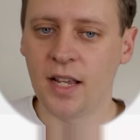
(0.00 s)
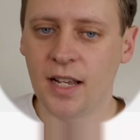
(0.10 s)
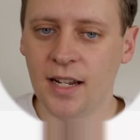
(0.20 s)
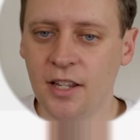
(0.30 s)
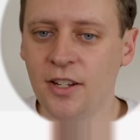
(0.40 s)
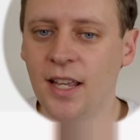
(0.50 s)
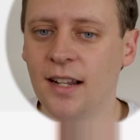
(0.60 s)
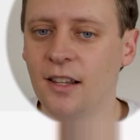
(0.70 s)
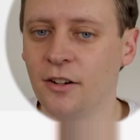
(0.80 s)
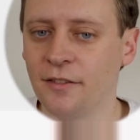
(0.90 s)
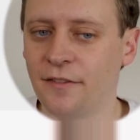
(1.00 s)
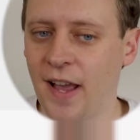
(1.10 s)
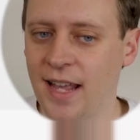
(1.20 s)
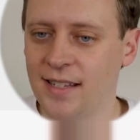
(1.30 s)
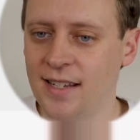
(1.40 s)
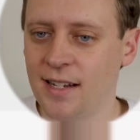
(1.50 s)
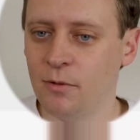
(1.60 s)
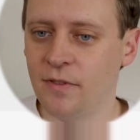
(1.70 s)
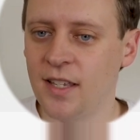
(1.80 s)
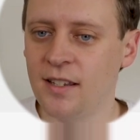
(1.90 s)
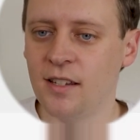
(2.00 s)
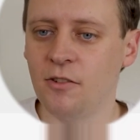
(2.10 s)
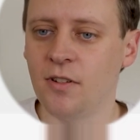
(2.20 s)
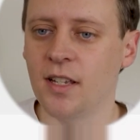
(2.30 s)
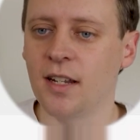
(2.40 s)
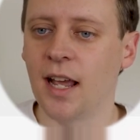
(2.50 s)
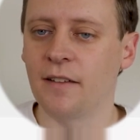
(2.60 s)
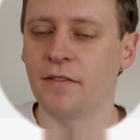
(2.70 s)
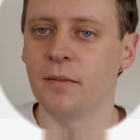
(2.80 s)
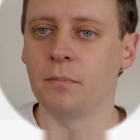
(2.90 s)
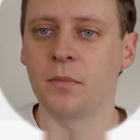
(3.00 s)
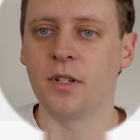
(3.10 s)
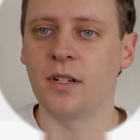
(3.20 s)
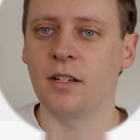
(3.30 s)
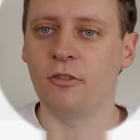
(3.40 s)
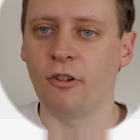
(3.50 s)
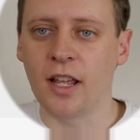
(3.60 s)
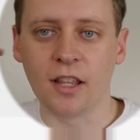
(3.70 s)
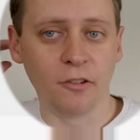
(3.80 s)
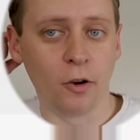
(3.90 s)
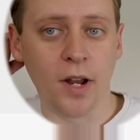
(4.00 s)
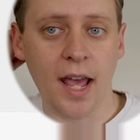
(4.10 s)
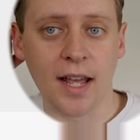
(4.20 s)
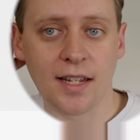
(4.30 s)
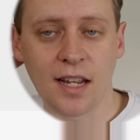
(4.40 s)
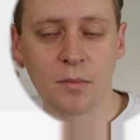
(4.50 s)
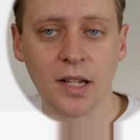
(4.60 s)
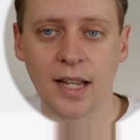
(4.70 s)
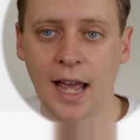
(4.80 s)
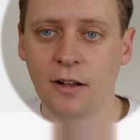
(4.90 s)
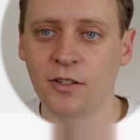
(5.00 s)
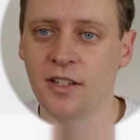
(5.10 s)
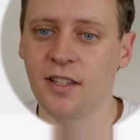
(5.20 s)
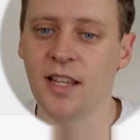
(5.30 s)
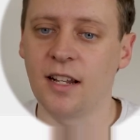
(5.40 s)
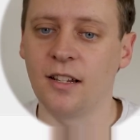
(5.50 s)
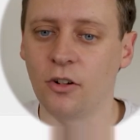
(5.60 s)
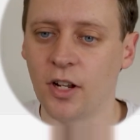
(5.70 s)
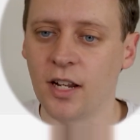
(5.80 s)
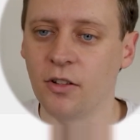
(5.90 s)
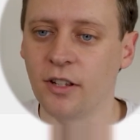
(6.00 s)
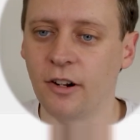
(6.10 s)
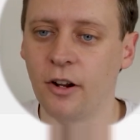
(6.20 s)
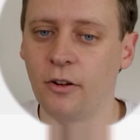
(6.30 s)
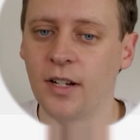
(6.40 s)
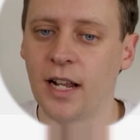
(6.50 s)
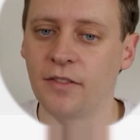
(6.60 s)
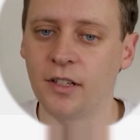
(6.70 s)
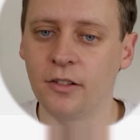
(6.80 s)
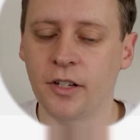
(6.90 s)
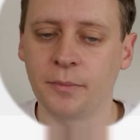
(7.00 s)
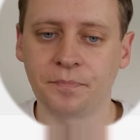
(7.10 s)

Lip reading: Now you can get a lot fancier with this. You can have them create their own Airtable account so they can log in on their own and have a look.